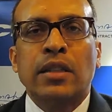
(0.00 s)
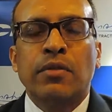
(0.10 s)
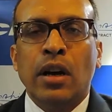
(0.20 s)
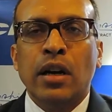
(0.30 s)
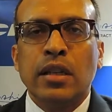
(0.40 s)

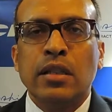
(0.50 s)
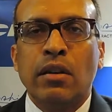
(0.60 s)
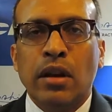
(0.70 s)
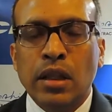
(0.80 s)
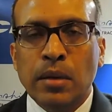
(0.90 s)
As far
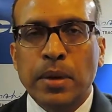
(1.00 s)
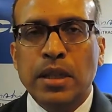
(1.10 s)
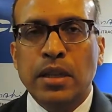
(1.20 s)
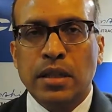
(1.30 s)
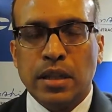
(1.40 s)
as the run the
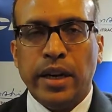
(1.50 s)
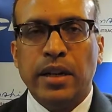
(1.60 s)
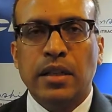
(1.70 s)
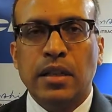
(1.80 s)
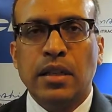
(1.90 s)
business
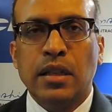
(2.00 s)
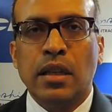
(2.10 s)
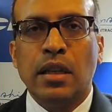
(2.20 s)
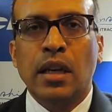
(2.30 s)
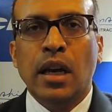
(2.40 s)
side is
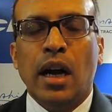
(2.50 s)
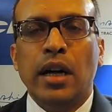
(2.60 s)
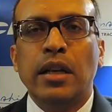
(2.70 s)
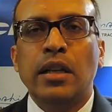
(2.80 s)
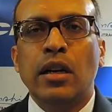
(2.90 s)
concerned,
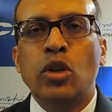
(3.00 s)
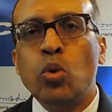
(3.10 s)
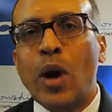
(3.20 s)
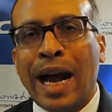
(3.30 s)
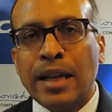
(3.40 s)
I think there
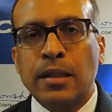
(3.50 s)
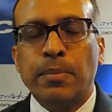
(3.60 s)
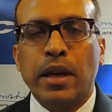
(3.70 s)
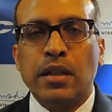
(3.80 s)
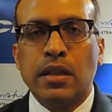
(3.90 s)
are two
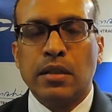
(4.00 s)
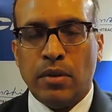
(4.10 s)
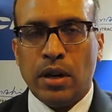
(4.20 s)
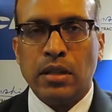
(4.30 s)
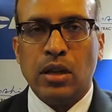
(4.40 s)
aspects
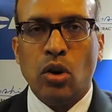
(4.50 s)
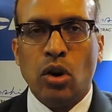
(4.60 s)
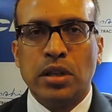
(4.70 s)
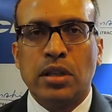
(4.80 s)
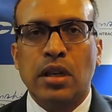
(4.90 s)
as far as the
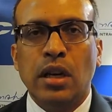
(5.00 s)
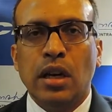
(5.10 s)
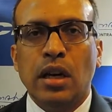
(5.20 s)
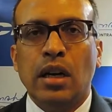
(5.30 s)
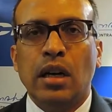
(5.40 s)
costs
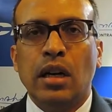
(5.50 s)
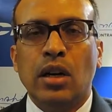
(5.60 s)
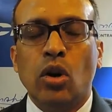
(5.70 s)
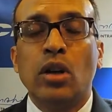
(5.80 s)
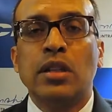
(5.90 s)

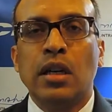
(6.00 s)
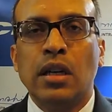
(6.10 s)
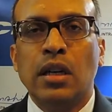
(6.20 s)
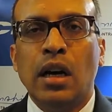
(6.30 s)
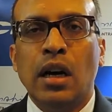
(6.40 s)

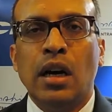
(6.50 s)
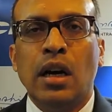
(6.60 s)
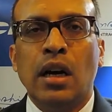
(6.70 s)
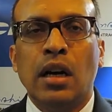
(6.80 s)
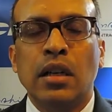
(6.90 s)

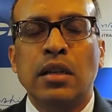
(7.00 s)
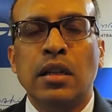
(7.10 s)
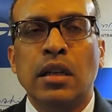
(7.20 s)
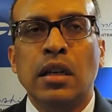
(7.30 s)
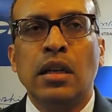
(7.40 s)
are
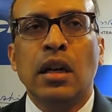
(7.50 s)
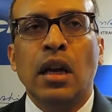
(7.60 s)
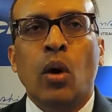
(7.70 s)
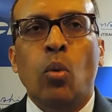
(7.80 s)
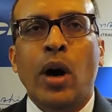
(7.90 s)
concerned.
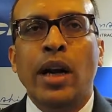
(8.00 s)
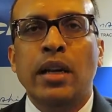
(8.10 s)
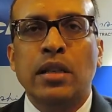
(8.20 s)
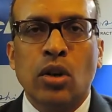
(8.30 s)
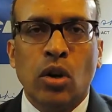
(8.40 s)

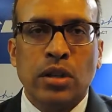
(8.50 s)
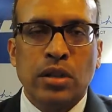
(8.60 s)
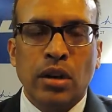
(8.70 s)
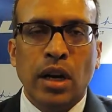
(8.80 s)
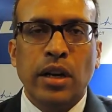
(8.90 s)
One is
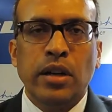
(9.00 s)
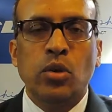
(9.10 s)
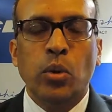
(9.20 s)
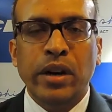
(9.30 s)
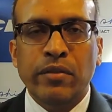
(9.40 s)
costs
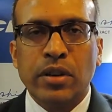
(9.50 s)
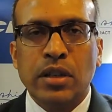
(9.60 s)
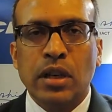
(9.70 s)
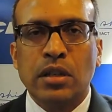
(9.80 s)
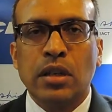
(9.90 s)
related to
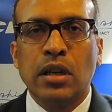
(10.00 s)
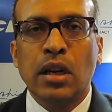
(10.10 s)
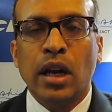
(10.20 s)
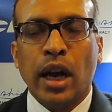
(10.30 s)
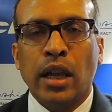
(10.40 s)
infrastructure
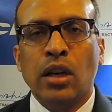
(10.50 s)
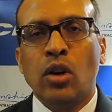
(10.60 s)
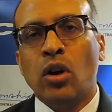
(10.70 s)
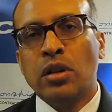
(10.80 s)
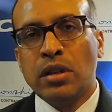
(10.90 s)
and
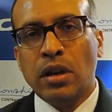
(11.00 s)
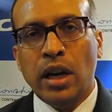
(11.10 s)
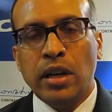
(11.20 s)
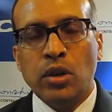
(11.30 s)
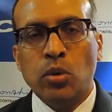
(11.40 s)
the costs
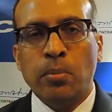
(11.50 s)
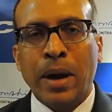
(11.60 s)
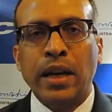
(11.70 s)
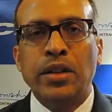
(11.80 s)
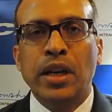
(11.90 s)
related to
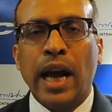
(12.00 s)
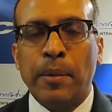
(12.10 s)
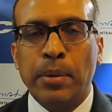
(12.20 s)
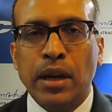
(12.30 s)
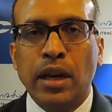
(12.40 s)
managing
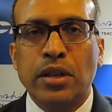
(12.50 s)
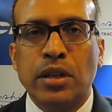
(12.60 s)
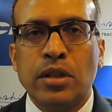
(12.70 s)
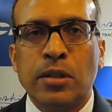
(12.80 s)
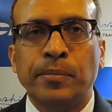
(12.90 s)

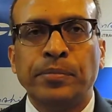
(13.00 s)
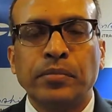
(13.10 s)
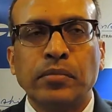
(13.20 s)
applications.